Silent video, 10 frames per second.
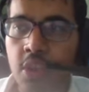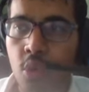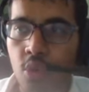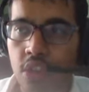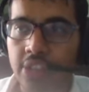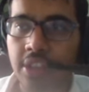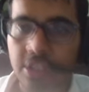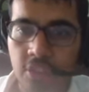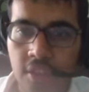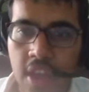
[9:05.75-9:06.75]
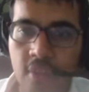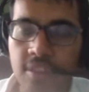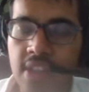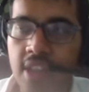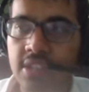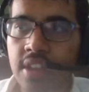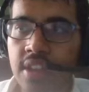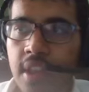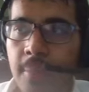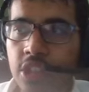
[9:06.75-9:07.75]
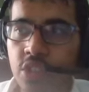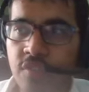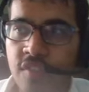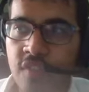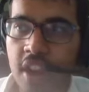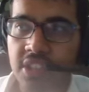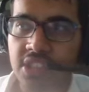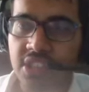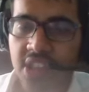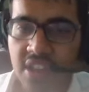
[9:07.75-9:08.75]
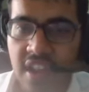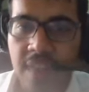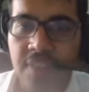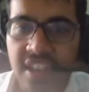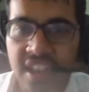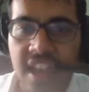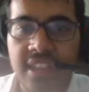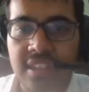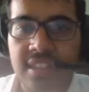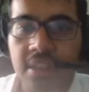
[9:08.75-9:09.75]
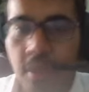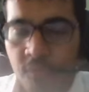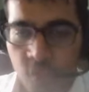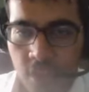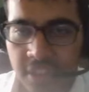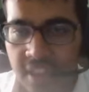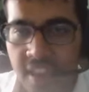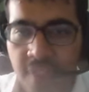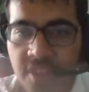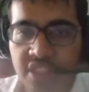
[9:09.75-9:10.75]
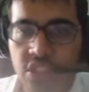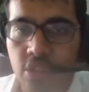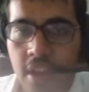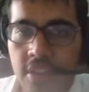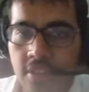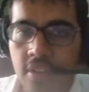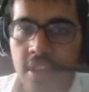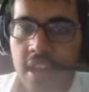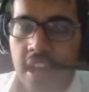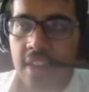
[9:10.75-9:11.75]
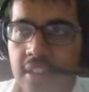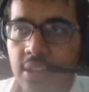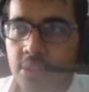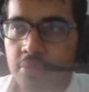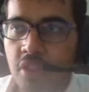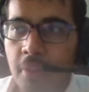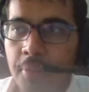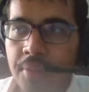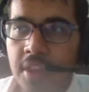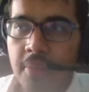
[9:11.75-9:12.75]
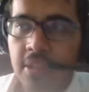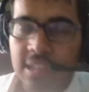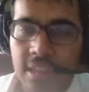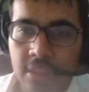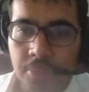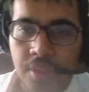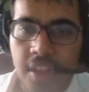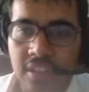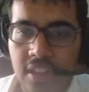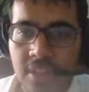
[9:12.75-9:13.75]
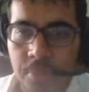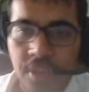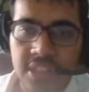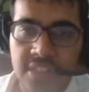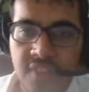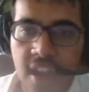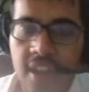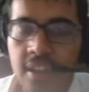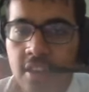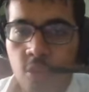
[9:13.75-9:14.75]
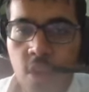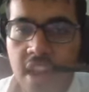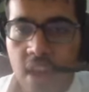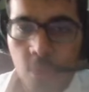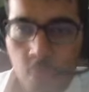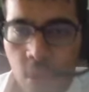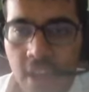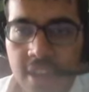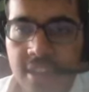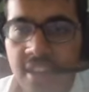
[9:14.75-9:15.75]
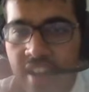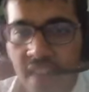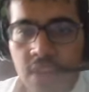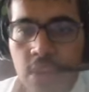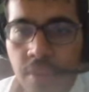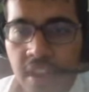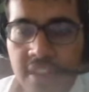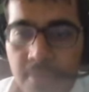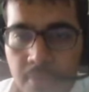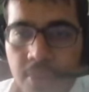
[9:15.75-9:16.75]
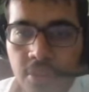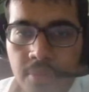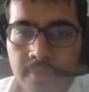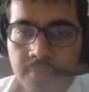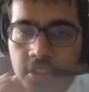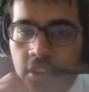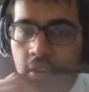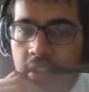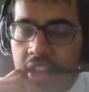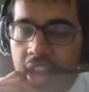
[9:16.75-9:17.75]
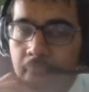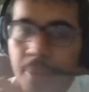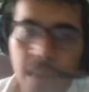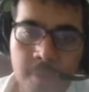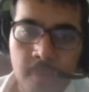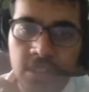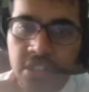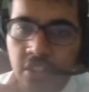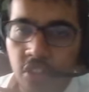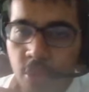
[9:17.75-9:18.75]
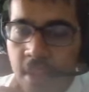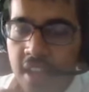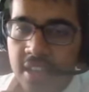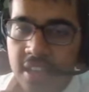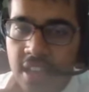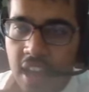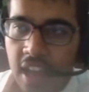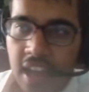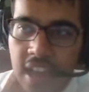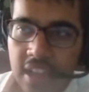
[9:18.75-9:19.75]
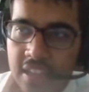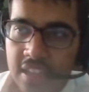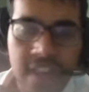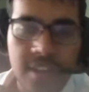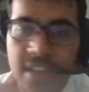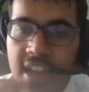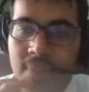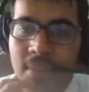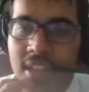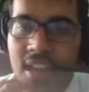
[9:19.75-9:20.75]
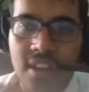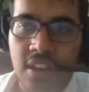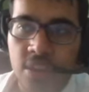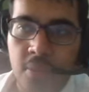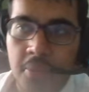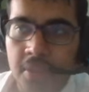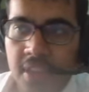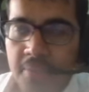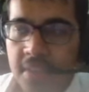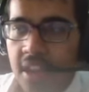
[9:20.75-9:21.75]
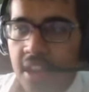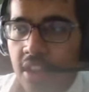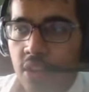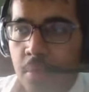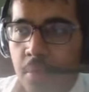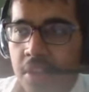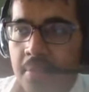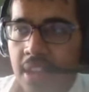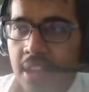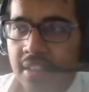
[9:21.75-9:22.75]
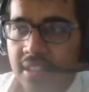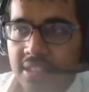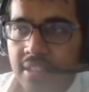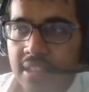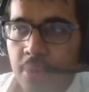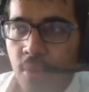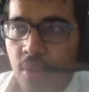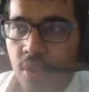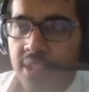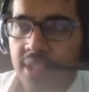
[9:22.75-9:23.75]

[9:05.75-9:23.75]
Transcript: They were creating a lot of good counterattacks. But the issue for France is just they didn't have that guy the up front. They didn't have that striker. And I that was a problem because a lot of the play, a lot of the plays they've had went out wide. They didn't have anyone in the middle, you know. And Mbappe in particular, man, he had a, he had a, he had an underwhelming game. He had an underwhelming game. Like let's let's be real, guys.